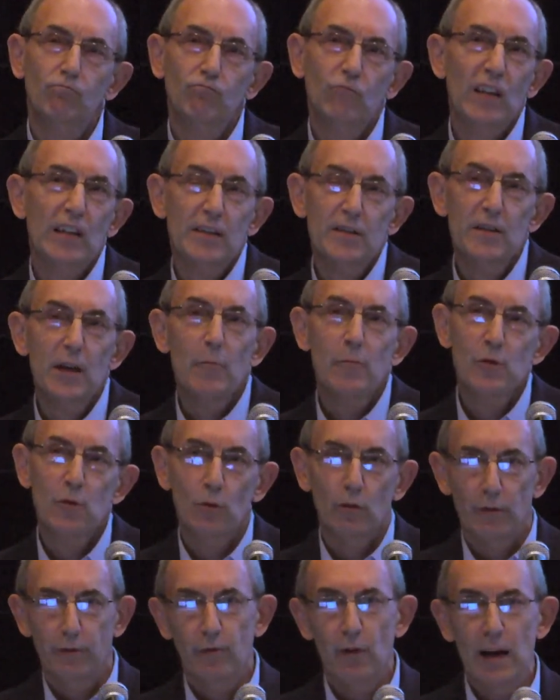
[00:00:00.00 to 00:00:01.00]

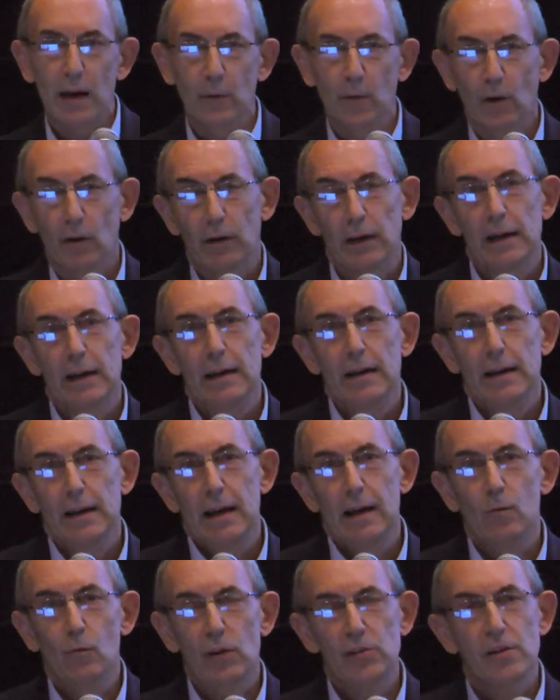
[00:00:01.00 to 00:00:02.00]
conceptual framework
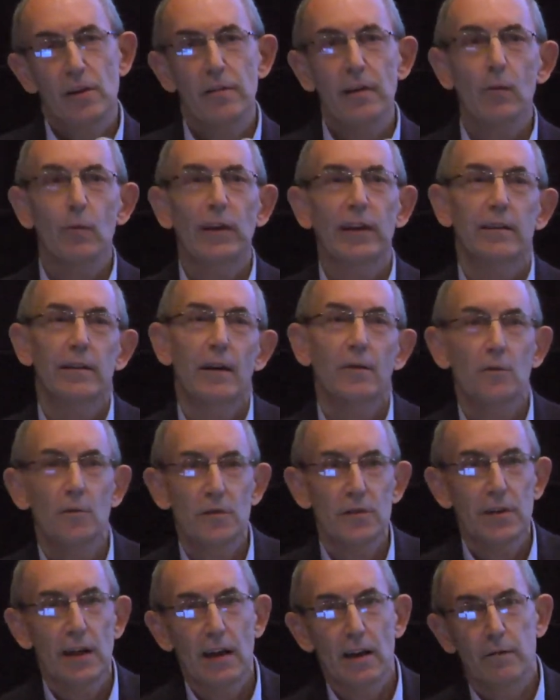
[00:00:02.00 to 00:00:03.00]
in which I think we can
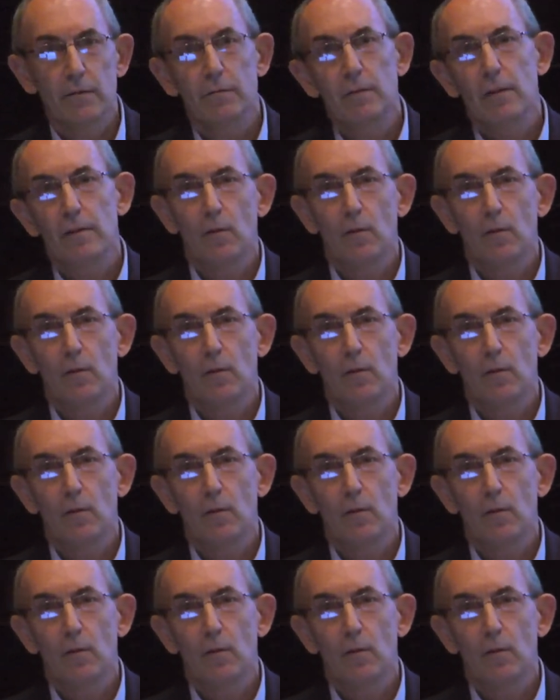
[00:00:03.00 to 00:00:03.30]
understand